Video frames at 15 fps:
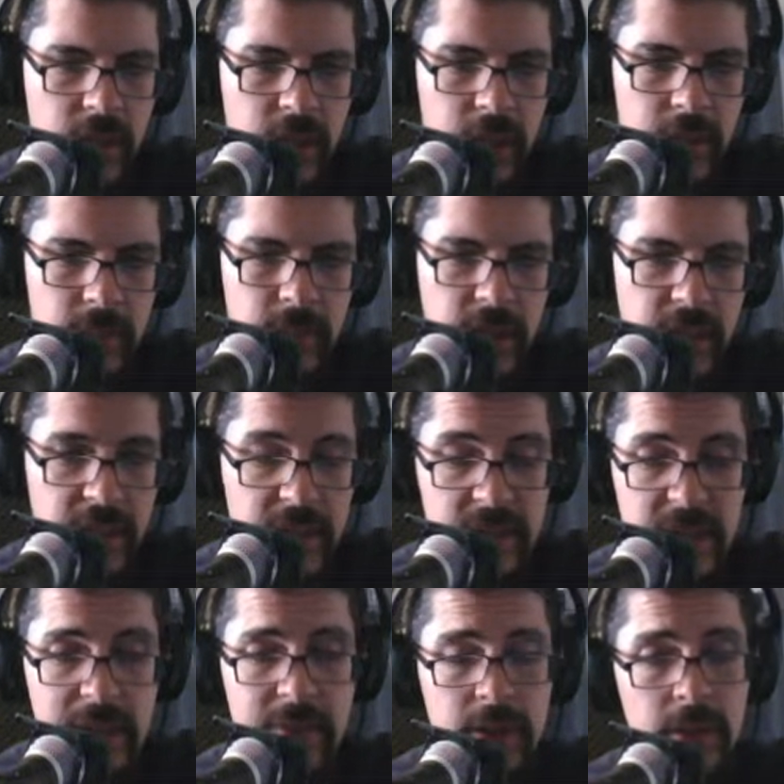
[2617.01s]

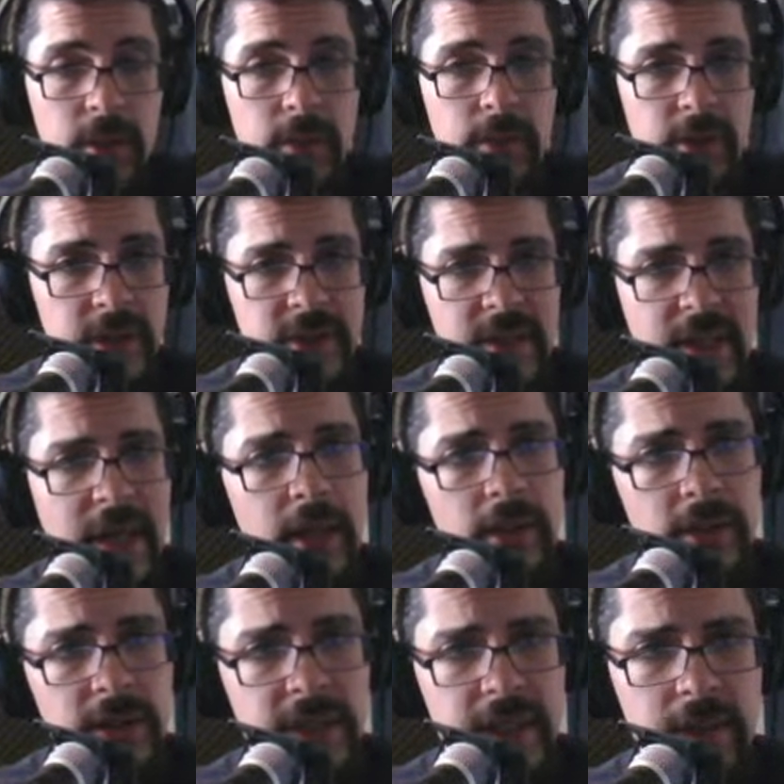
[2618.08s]
and giving over
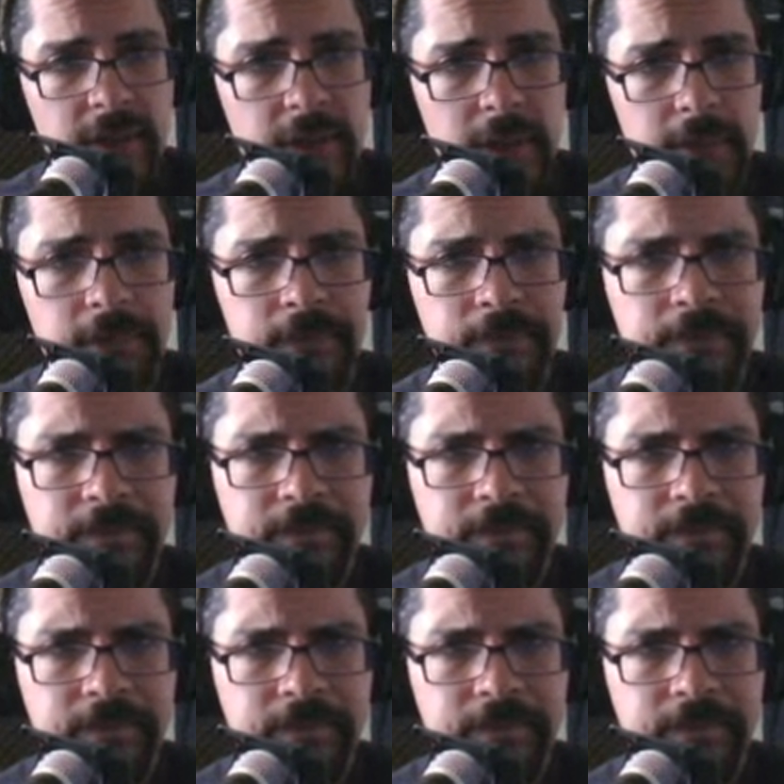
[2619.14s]
entirely, even.